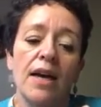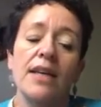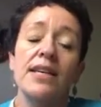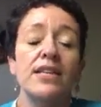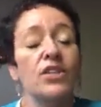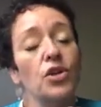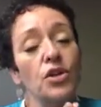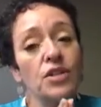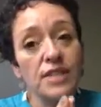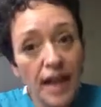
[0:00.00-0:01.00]
because as it
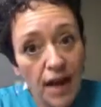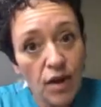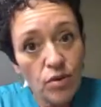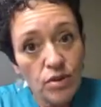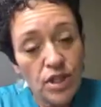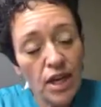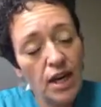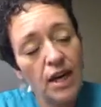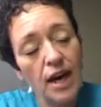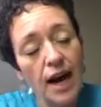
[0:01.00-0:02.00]
turns out,
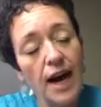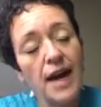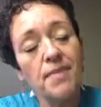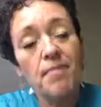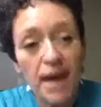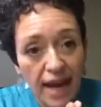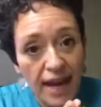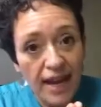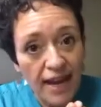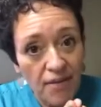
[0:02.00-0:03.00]
I
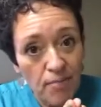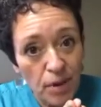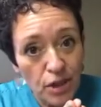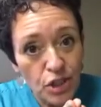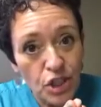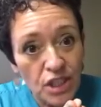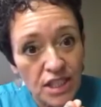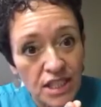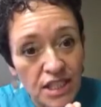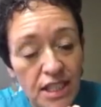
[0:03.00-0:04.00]
may have
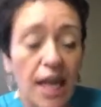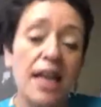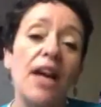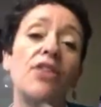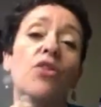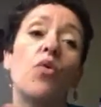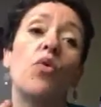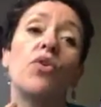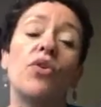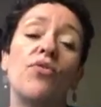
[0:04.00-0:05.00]
purchased another
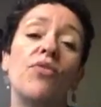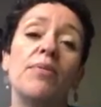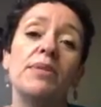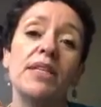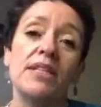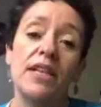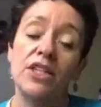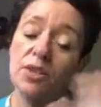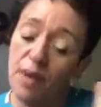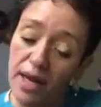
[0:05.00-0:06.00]
order from
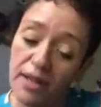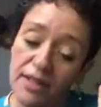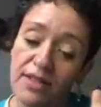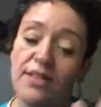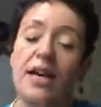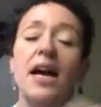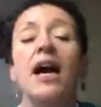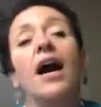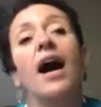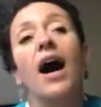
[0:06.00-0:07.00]
Destination Wax.
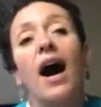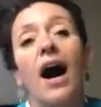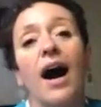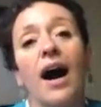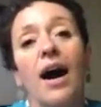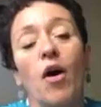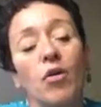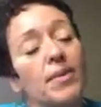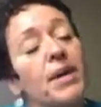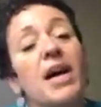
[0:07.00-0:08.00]

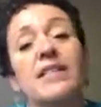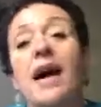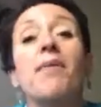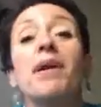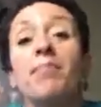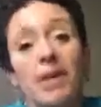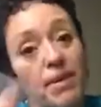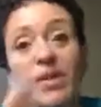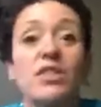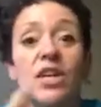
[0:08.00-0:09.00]
Only because I'm going to
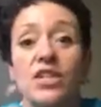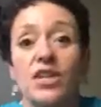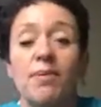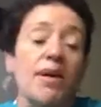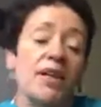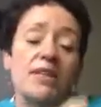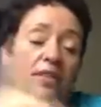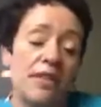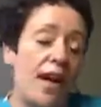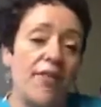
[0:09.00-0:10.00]
blame it on Sasha,
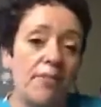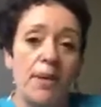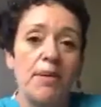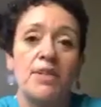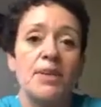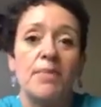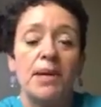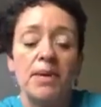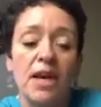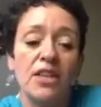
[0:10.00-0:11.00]
because I have to blame it on
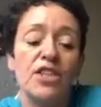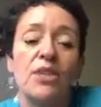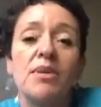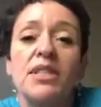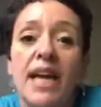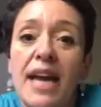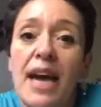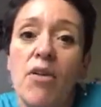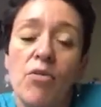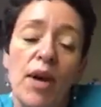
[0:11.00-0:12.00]
somebody, because she was saying
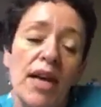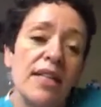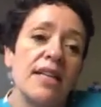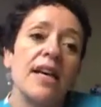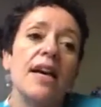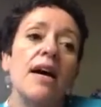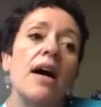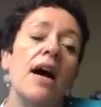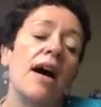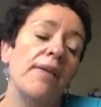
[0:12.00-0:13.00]
how great,
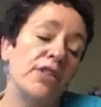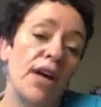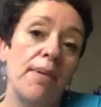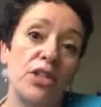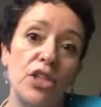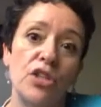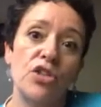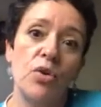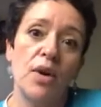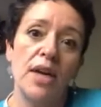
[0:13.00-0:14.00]
how much she
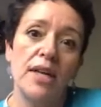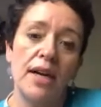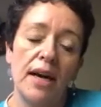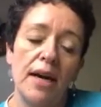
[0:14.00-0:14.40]
enjoyed